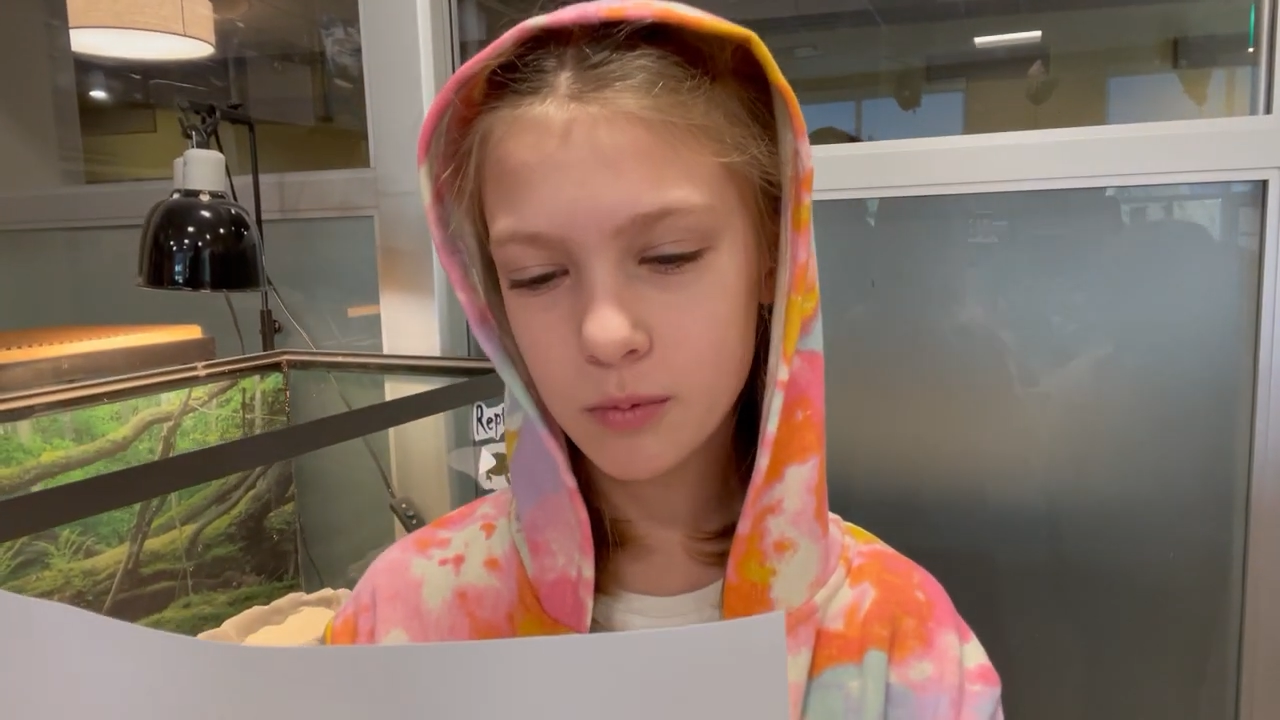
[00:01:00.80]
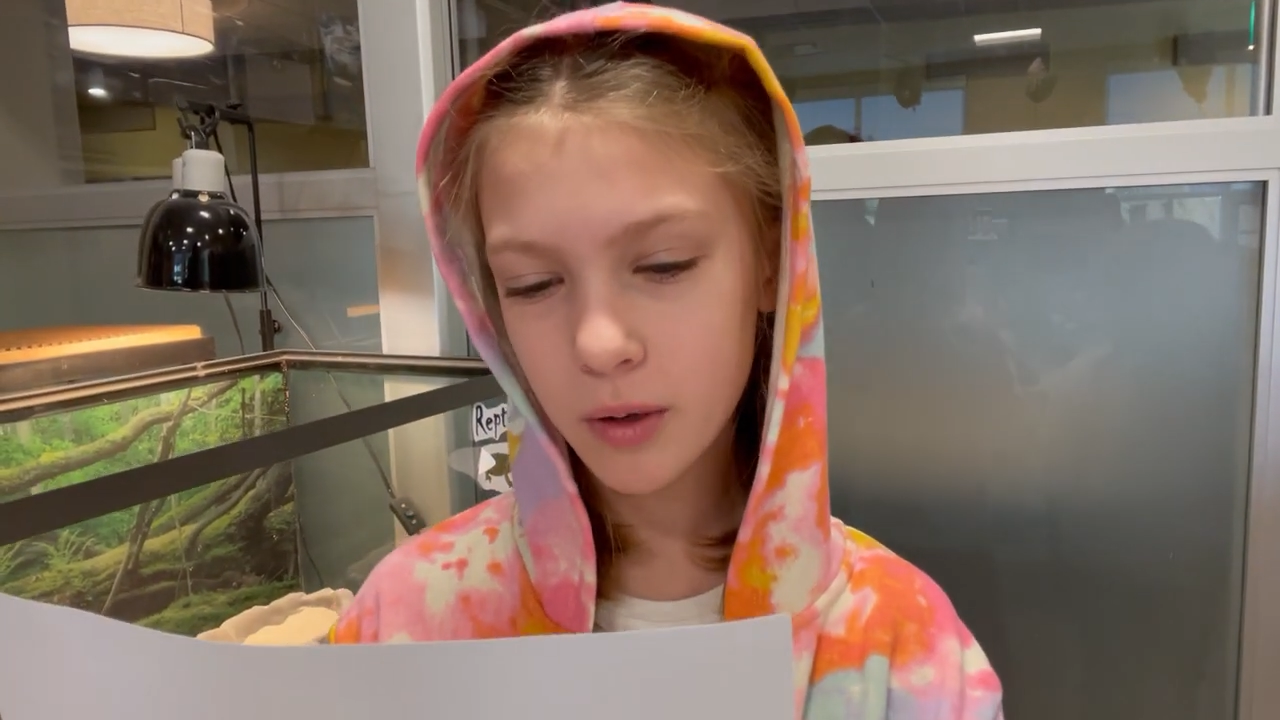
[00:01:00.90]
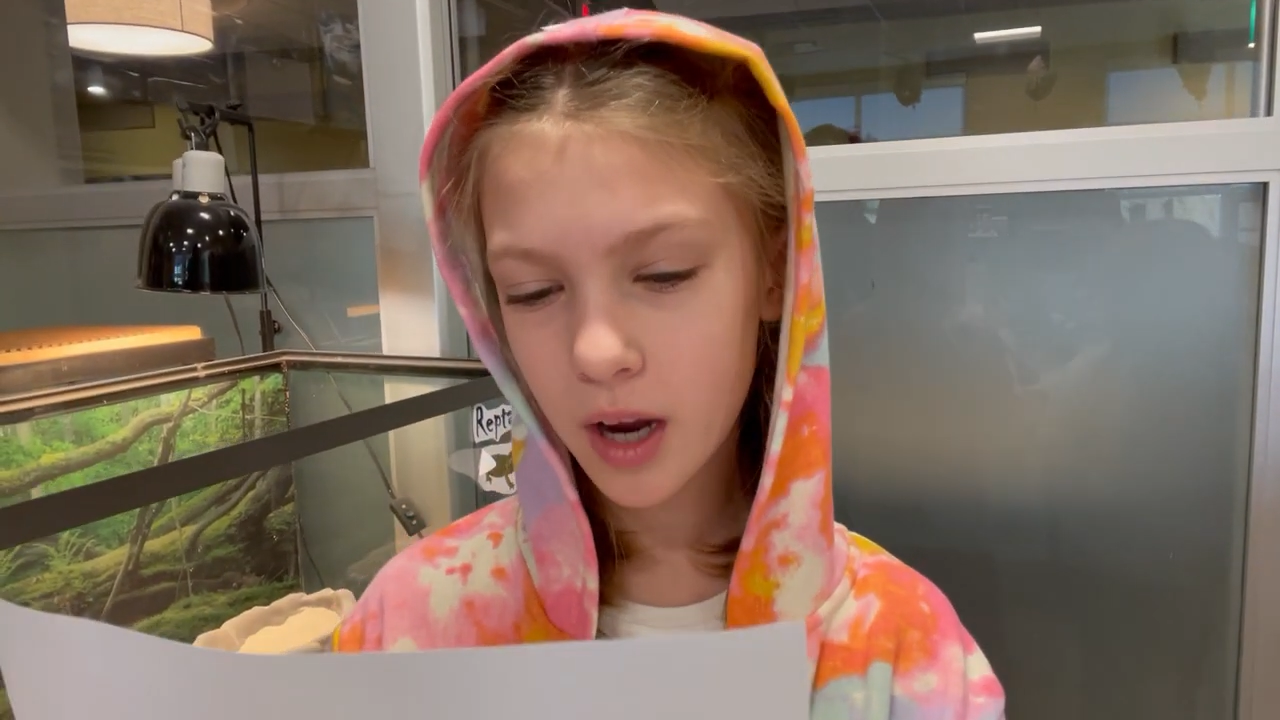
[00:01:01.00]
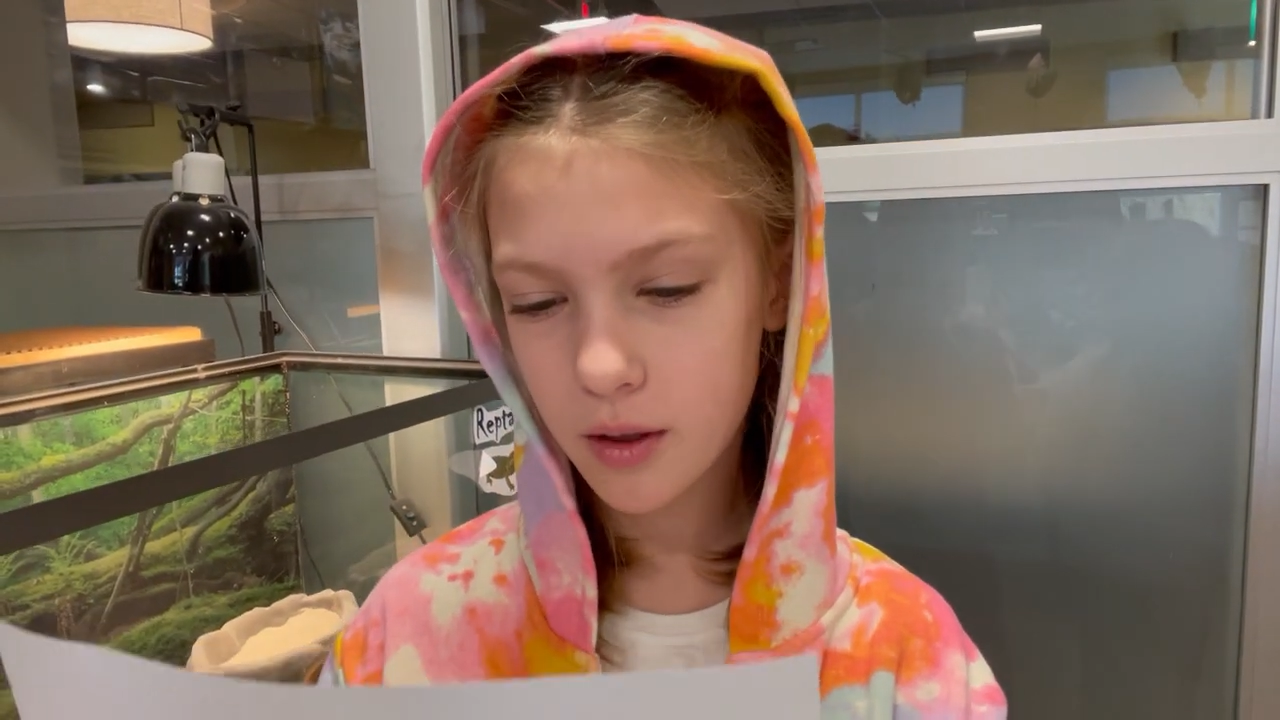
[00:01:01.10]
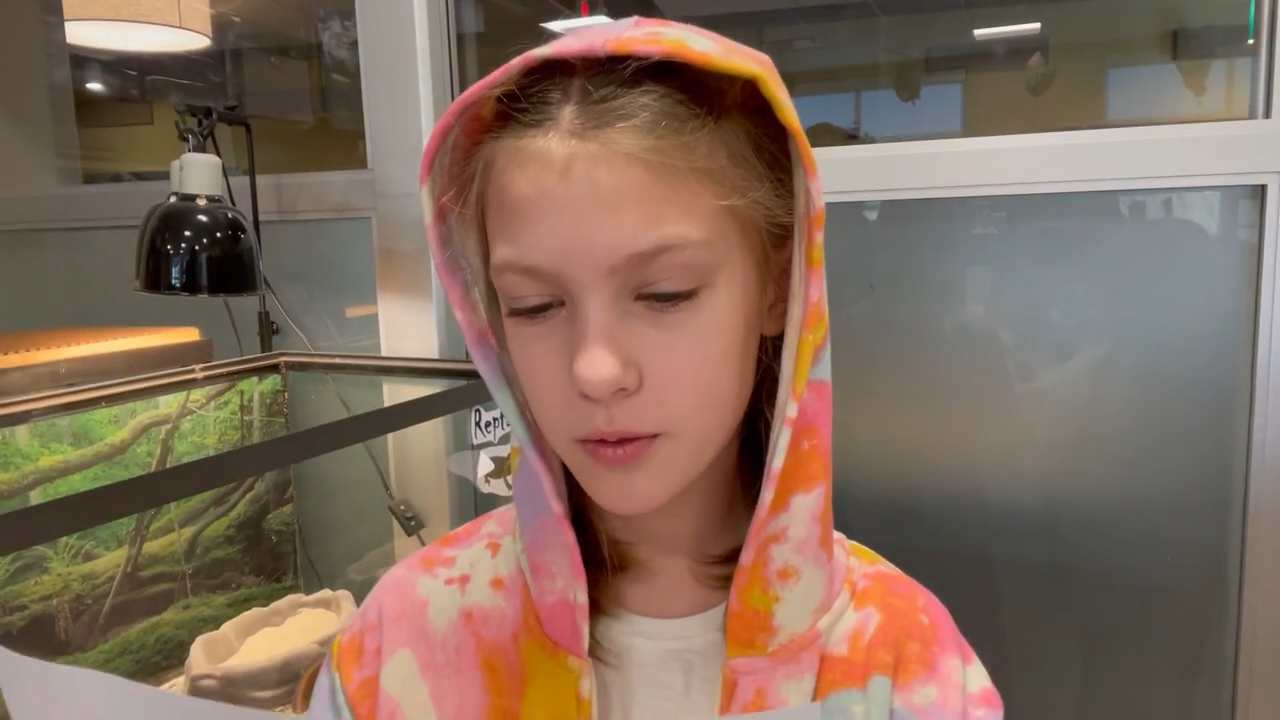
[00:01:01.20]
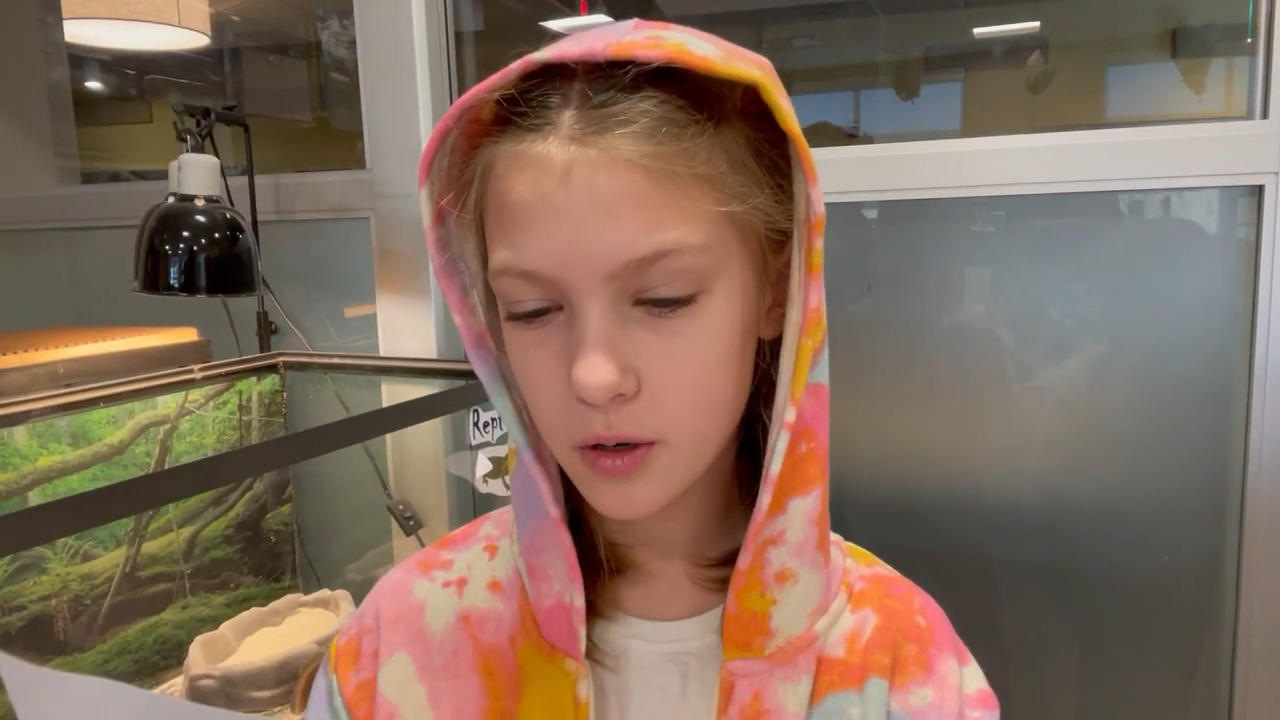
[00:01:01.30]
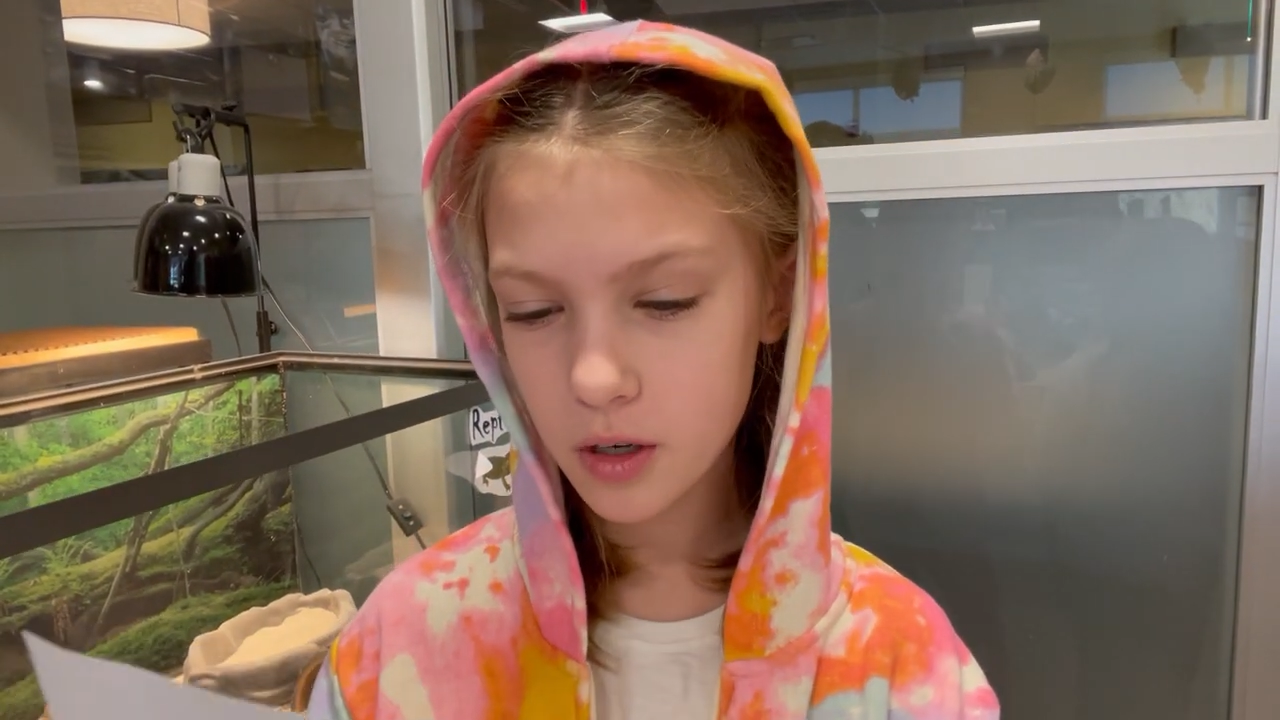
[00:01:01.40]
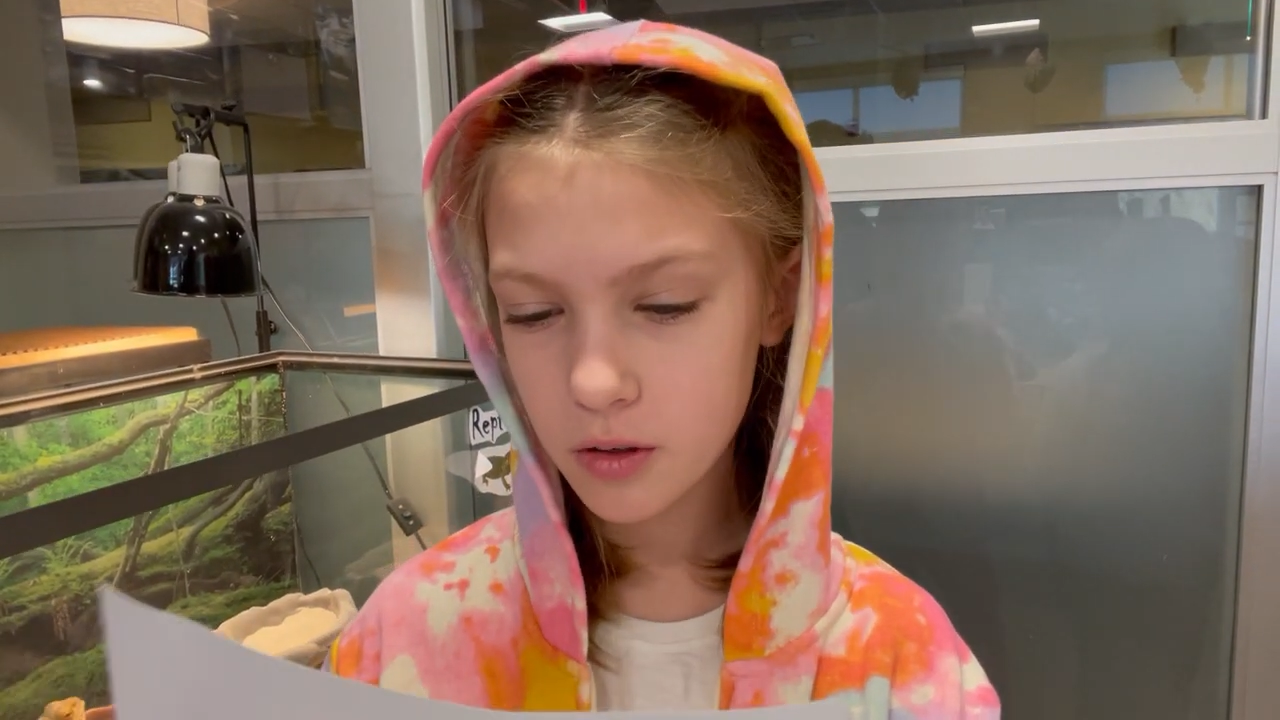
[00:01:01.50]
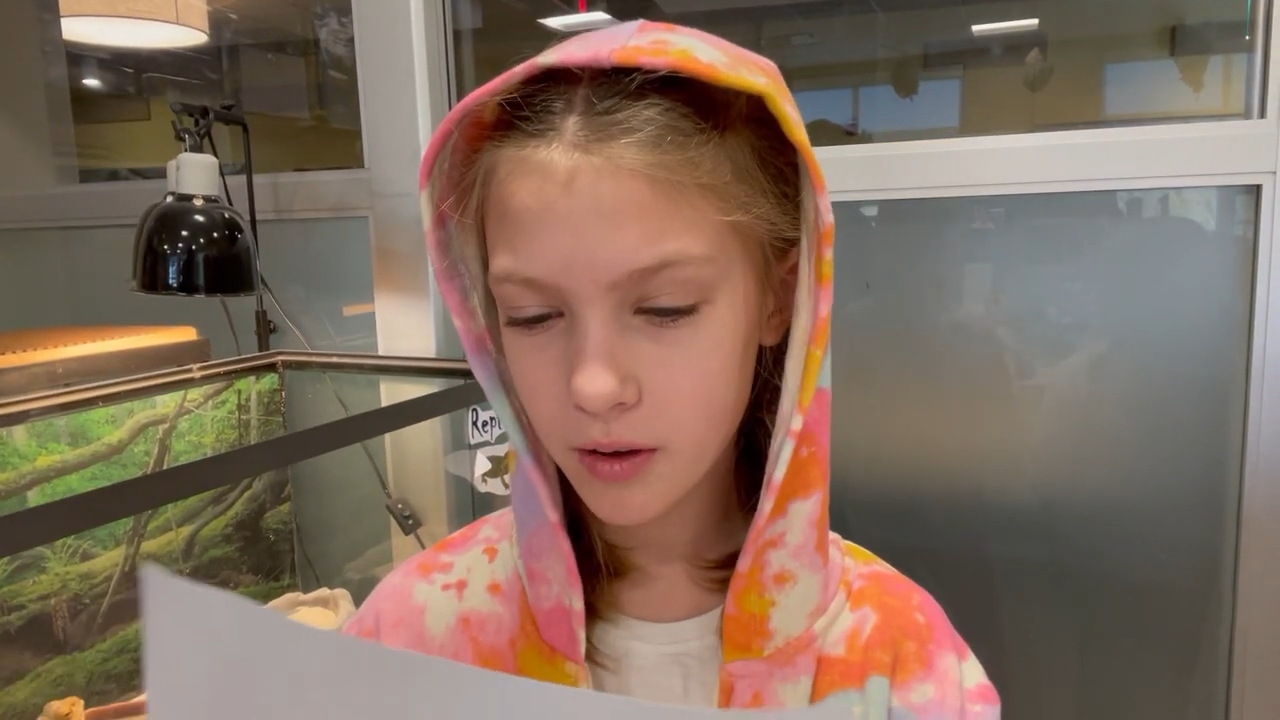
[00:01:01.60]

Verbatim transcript: We are third